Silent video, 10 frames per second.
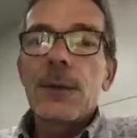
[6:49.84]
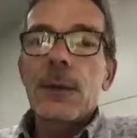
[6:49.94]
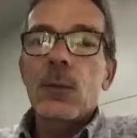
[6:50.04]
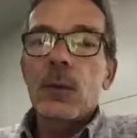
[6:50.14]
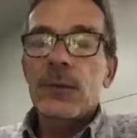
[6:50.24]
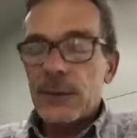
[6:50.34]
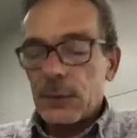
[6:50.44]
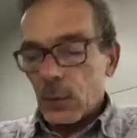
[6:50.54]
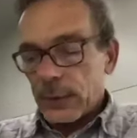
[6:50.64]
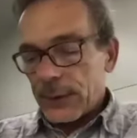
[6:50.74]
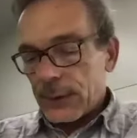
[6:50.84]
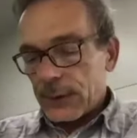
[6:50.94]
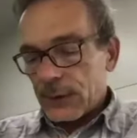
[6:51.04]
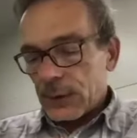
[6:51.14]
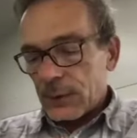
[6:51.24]
We're still working
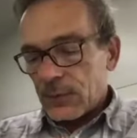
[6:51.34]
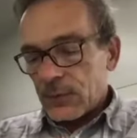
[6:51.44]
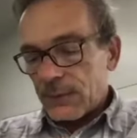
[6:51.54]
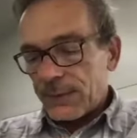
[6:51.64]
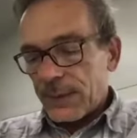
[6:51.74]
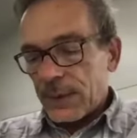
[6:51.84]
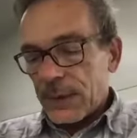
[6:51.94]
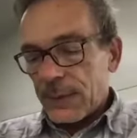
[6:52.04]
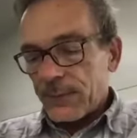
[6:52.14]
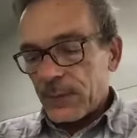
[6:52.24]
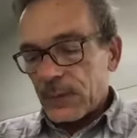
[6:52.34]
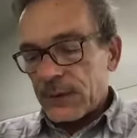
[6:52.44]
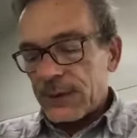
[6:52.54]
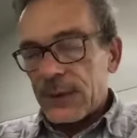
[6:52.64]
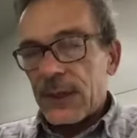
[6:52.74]
in terms of
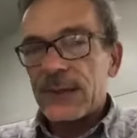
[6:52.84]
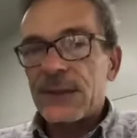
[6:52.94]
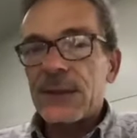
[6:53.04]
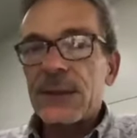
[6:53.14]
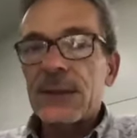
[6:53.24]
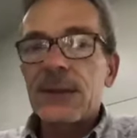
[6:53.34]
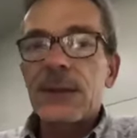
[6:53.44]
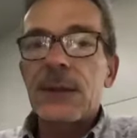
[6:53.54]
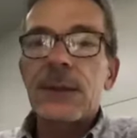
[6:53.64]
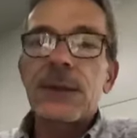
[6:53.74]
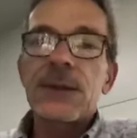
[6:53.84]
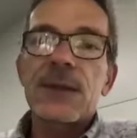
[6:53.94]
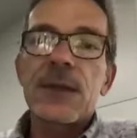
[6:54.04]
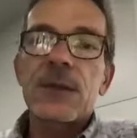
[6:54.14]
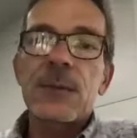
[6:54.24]
testing and
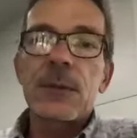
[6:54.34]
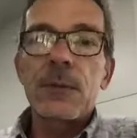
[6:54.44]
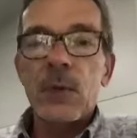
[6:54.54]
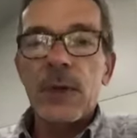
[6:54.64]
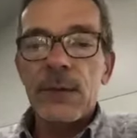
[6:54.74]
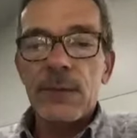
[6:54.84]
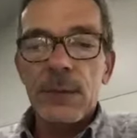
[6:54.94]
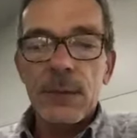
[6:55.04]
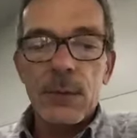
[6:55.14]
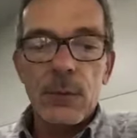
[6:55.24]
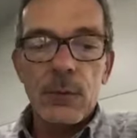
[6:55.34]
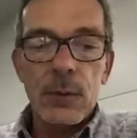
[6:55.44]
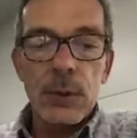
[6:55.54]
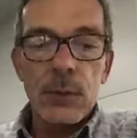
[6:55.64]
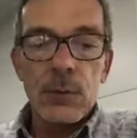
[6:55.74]
assessment. We have a
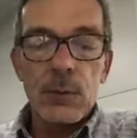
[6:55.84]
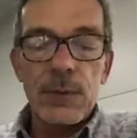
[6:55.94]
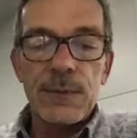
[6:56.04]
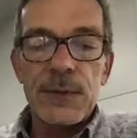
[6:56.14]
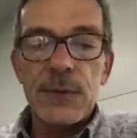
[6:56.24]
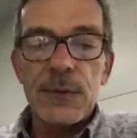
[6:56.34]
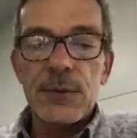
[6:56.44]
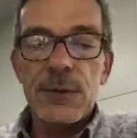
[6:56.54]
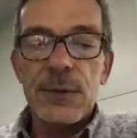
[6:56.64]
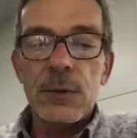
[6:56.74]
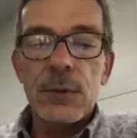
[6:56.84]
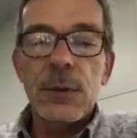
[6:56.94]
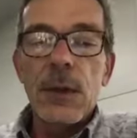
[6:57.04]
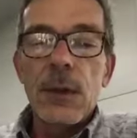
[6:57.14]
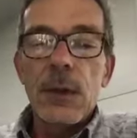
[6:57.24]
group of teachers that we're
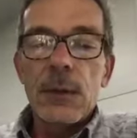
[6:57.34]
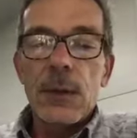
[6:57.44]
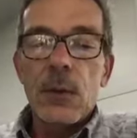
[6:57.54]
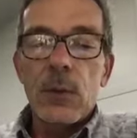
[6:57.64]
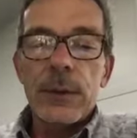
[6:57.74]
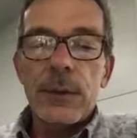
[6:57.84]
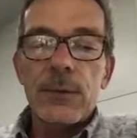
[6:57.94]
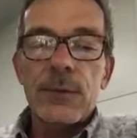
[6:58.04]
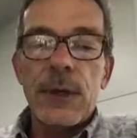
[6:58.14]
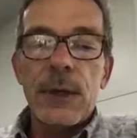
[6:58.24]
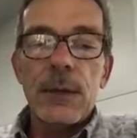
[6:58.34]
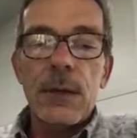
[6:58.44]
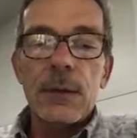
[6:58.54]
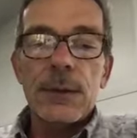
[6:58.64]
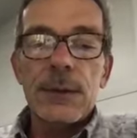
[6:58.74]
working through
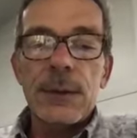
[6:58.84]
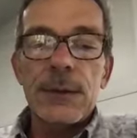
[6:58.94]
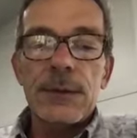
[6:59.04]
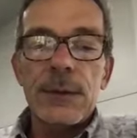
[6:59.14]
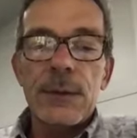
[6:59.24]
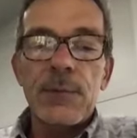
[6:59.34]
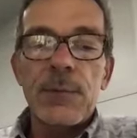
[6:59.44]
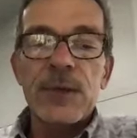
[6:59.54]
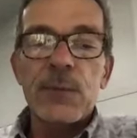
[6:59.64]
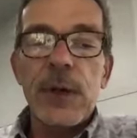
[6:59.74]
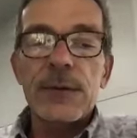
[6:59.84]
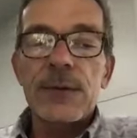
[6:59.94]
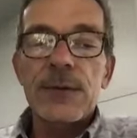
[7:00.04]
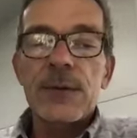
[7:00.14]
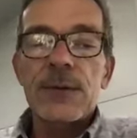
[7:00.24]
dialogue and best
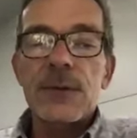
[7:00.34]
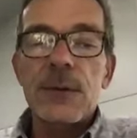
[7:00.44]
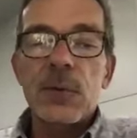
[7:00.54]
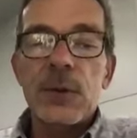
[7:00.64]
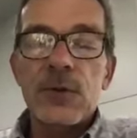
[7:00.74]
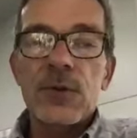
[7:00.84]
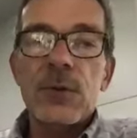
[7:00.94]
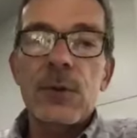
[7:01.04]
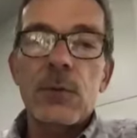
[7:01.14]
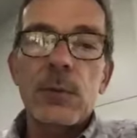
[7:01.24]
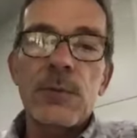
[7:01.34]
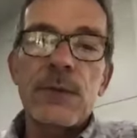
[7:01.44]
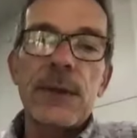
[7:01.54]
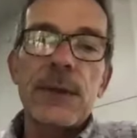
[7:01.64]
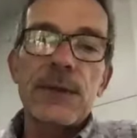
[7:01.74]
practices so that we can ensure that we're
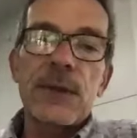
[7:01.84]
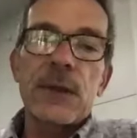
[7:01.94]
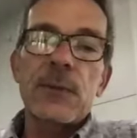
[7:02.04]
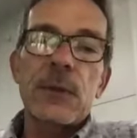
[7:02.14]
providing assessment